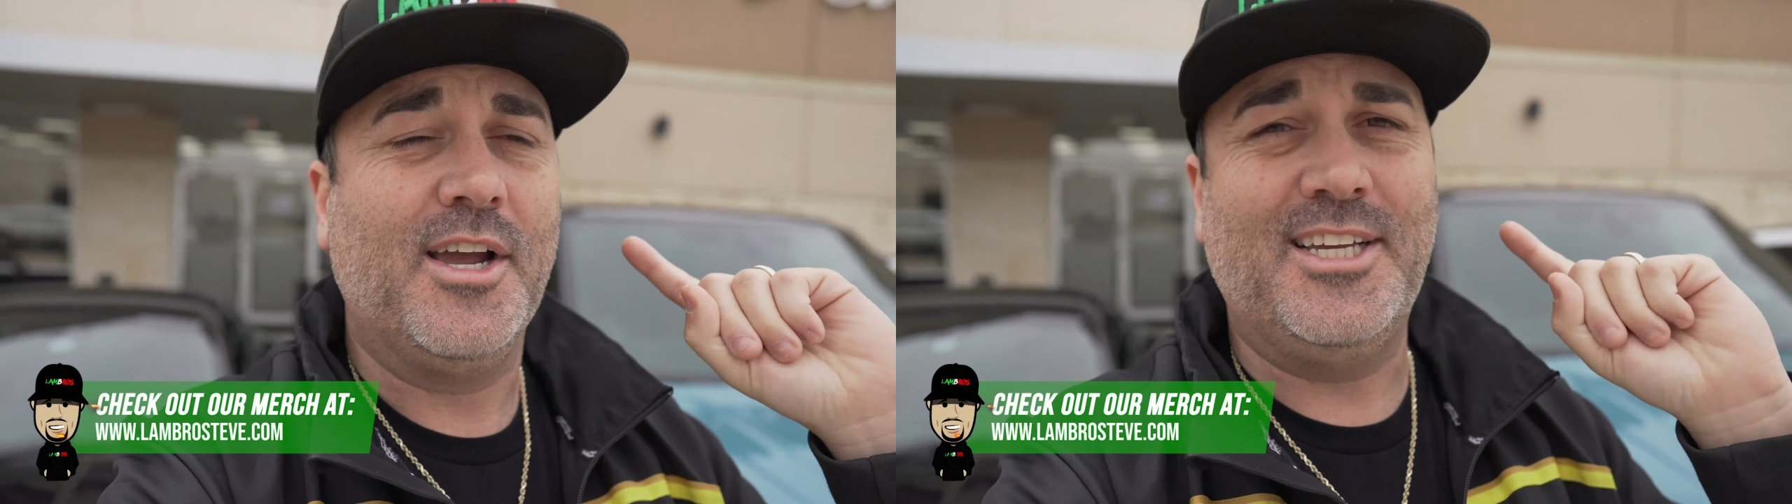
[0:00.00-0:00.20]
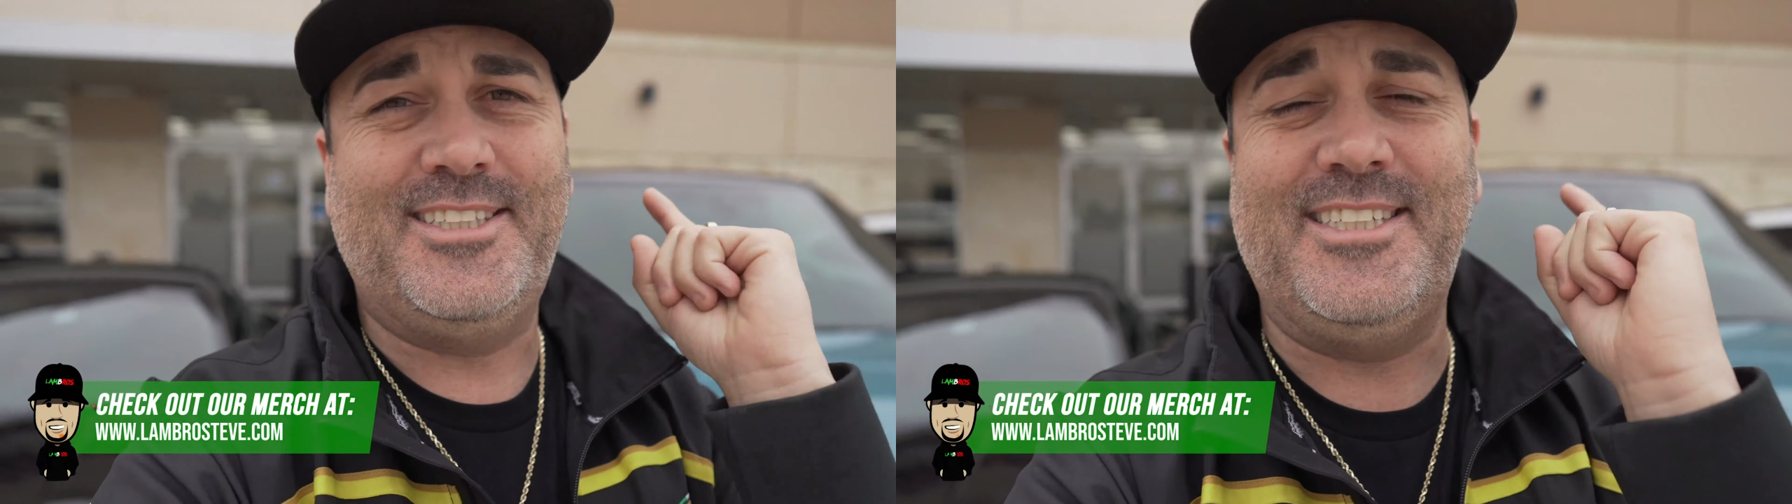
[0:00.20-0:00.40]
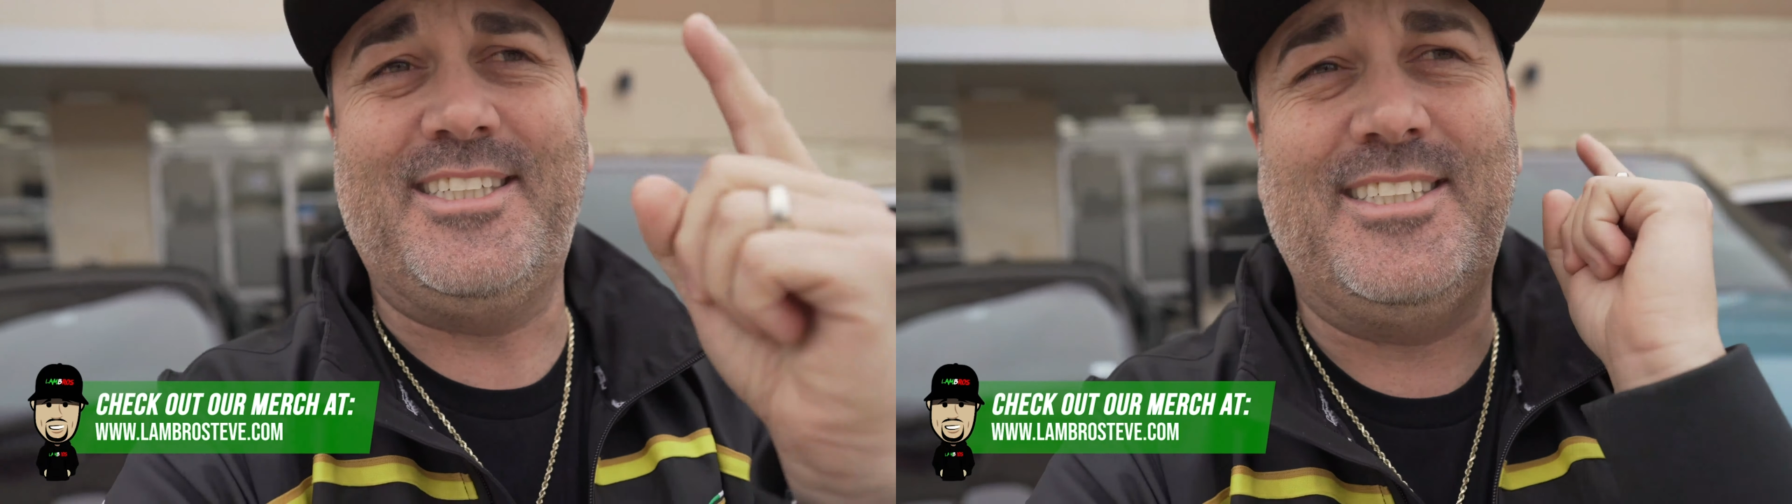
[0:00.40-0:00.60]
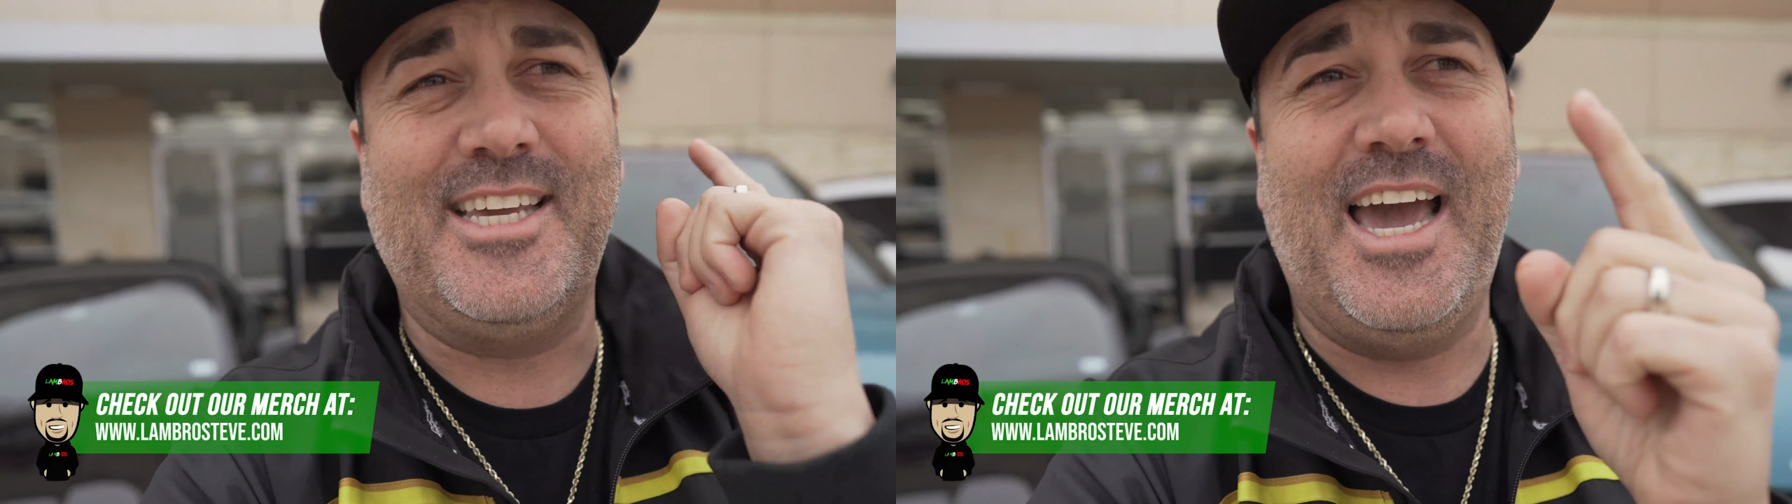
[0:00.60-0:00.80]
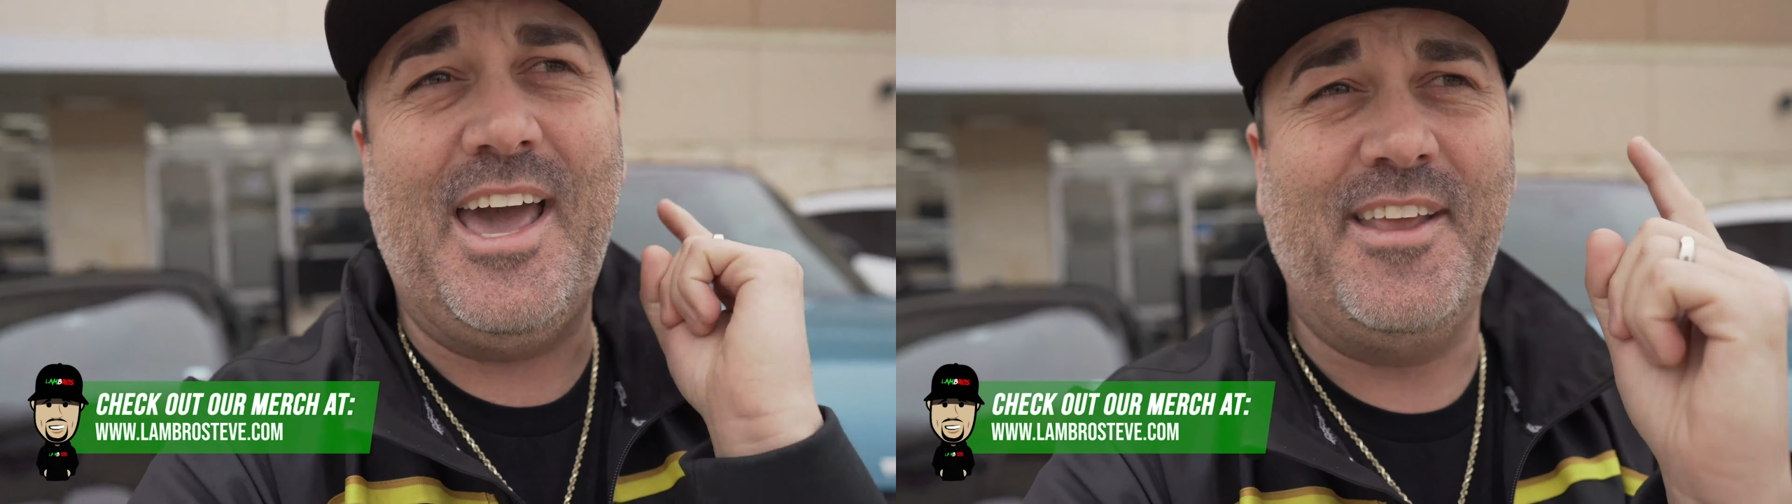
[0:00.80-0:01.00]
because this is the
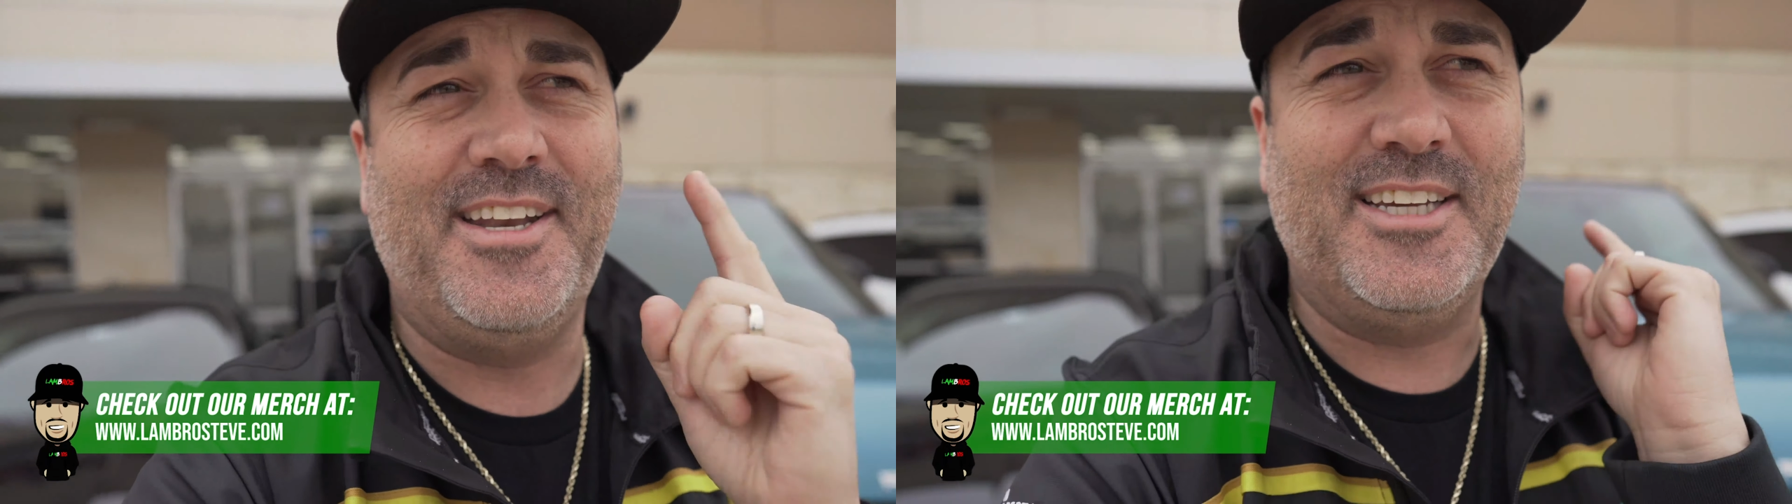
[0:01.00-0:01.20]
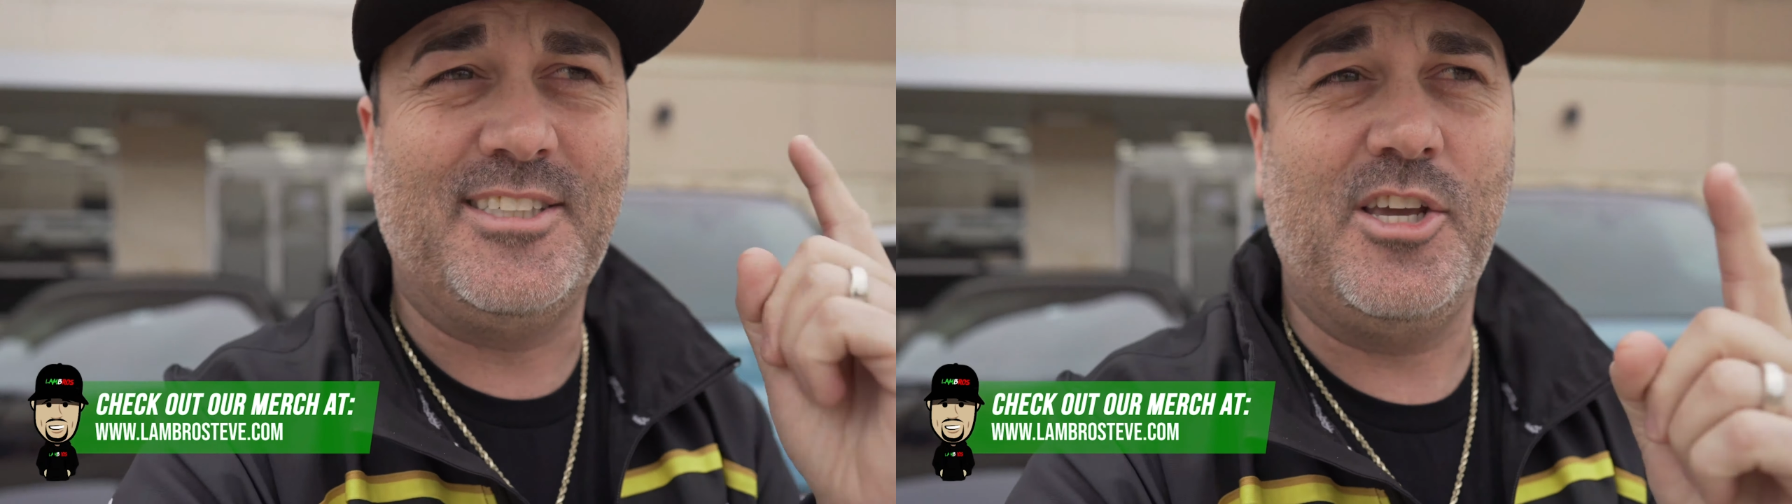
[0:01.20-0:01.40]
guy that does the